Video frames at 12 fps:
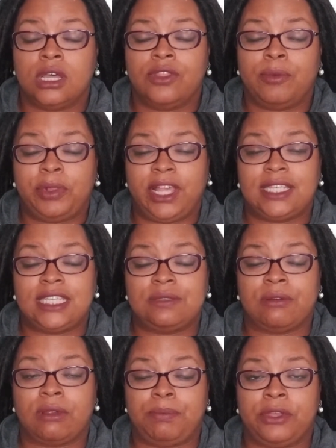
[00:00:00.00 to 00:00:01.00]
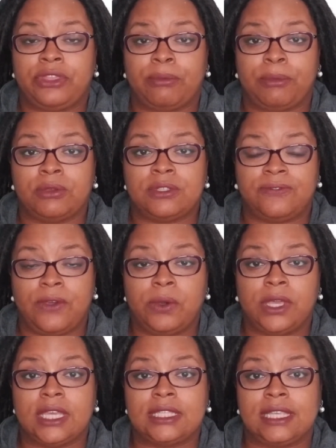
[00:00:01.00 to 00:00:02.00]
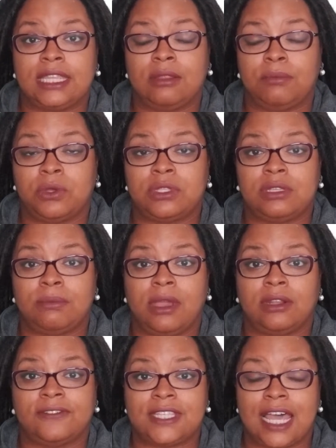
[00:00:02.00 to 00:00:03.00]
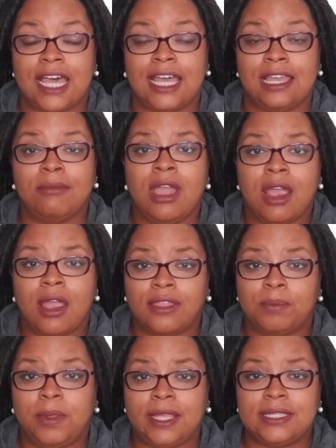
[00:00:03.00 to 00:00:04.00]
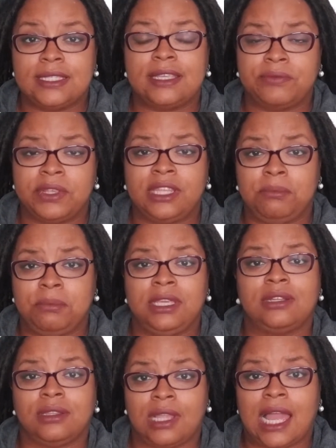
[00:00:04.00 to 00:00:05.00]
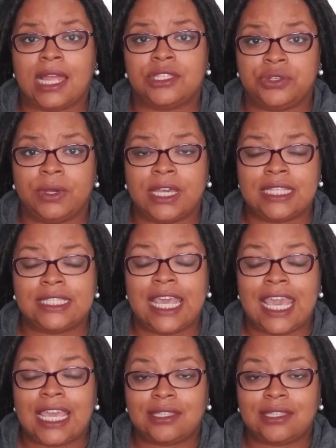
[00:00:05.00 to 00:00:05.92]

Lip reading: the places where we put the most focus and the most amount of time are the places that really mean a lot to us.